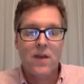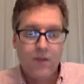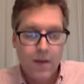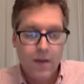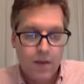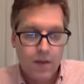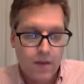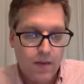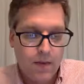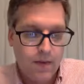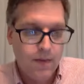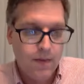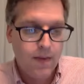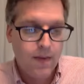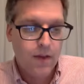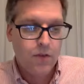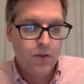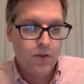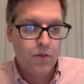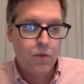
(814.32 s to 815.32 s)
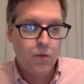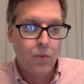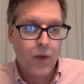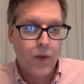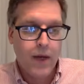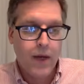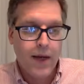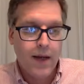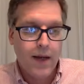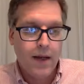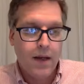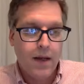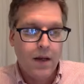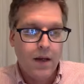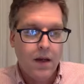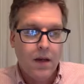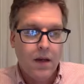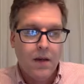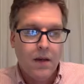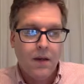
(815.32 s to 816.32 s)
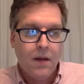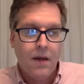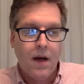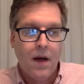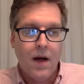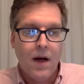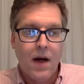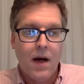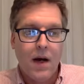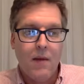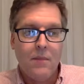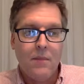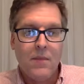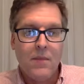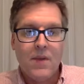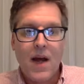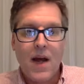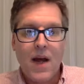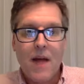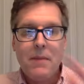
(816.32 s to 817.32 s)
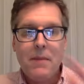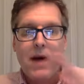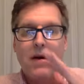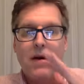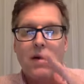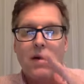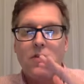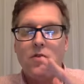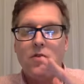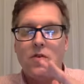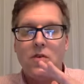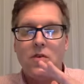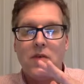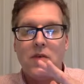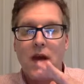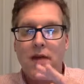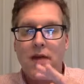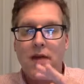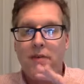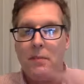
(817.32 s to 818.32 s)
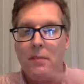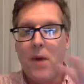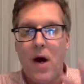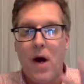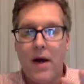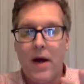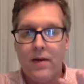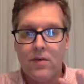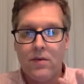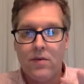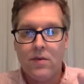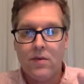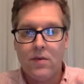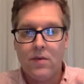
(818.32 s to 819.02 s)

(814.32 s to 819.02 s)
it this way. Timeout is just kind of a pause.